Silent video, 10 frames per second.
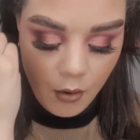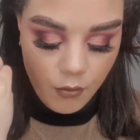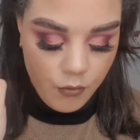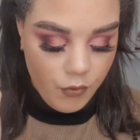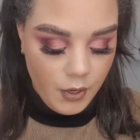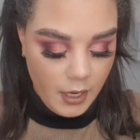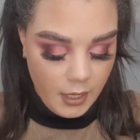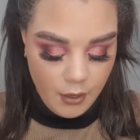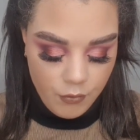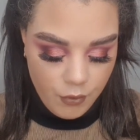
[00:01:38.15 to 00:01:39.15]

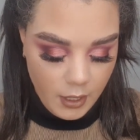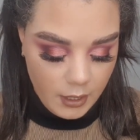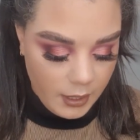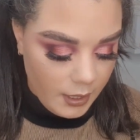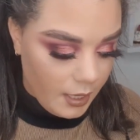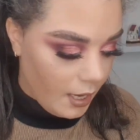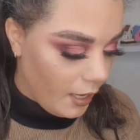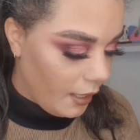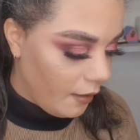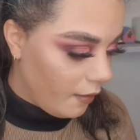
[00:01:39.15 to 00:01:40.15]
Really, really
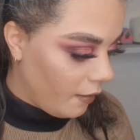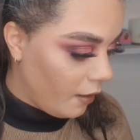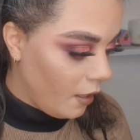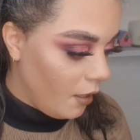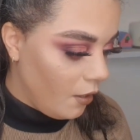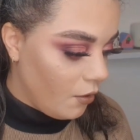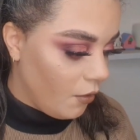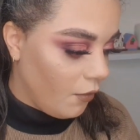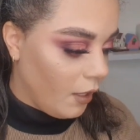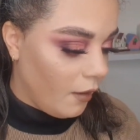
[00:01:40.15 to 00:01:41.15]
nice. Just
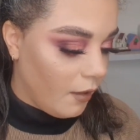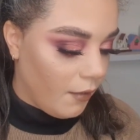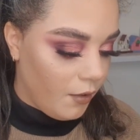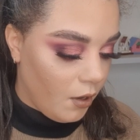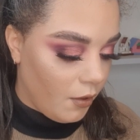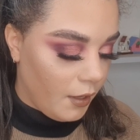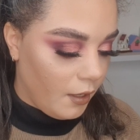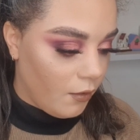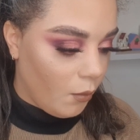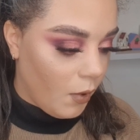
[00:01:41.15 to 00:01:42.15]
realised I have nothing
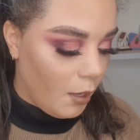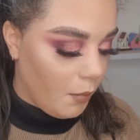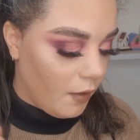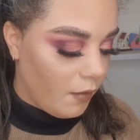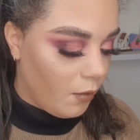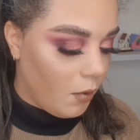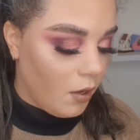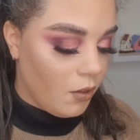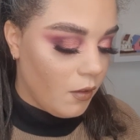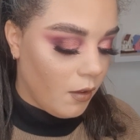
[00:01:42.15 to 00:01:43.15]
to wipe my
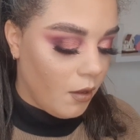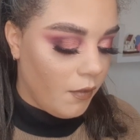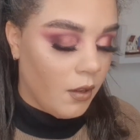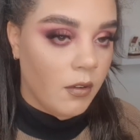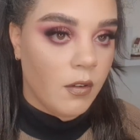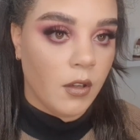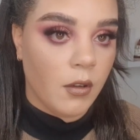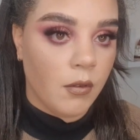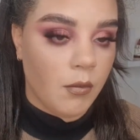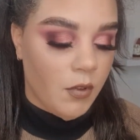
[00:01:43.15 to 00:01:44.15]
swatches off
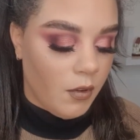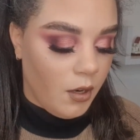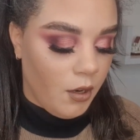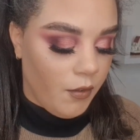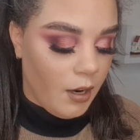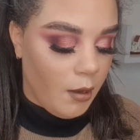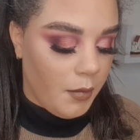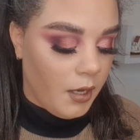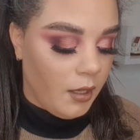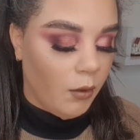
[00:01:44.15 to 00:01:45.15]
onto. Just going to grab
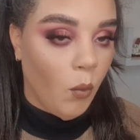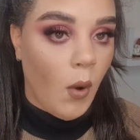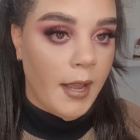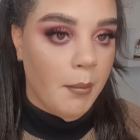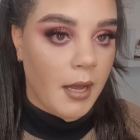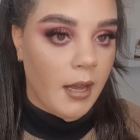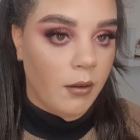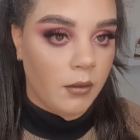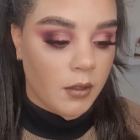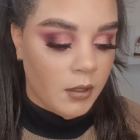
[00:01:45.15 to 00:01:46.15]
a little wipe
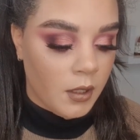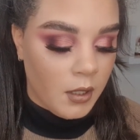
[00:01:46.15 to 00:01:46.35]
out.